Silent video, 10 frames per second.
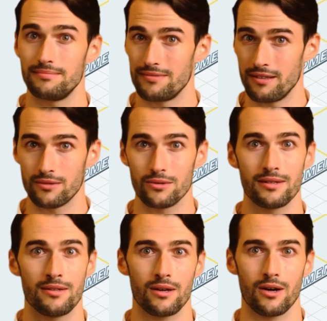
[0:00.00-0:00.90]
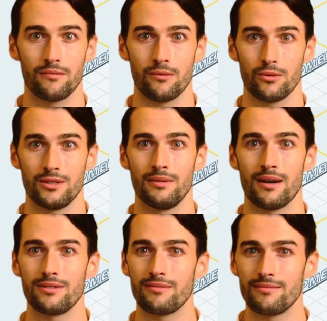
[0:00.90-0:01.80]
Evoking the harmful
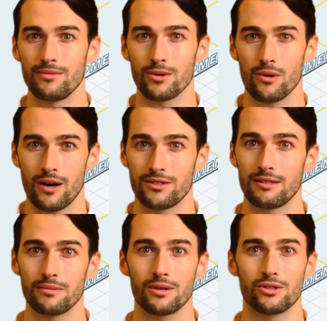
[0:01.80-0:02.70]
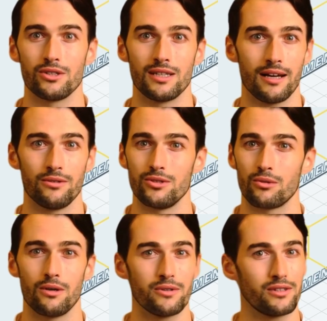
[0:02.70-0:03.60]
response requires the malicious actor
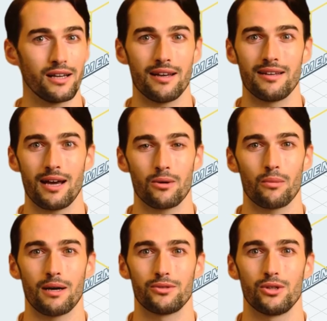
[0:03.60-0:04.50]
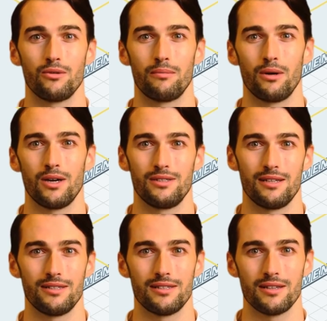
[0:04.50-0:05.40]
to understand how the web server
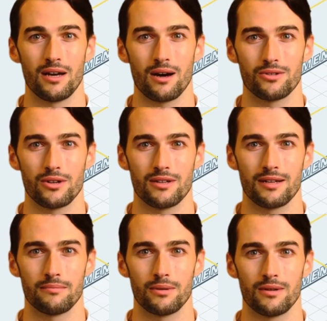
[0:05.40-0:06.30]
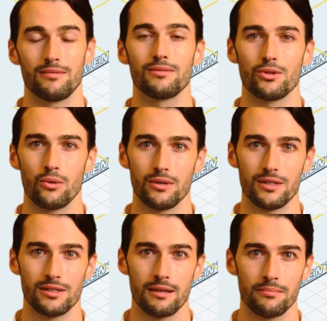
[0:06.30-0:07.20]
processes the unkeyed input to
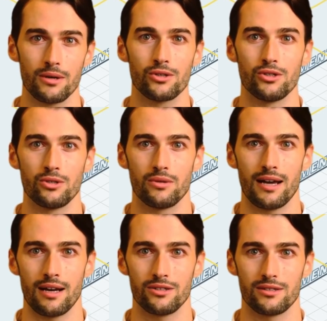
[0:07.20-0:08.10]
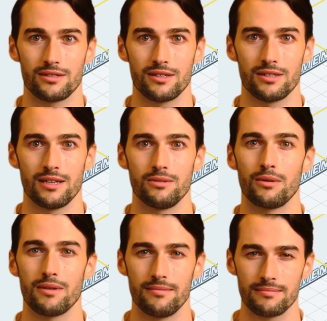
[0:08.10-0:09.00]
elicit a malicious reaction
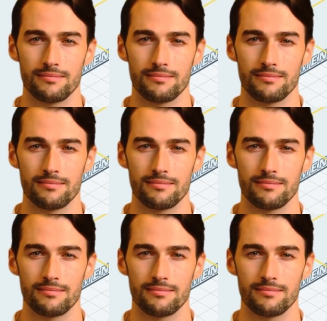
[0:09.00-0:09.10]
successfully.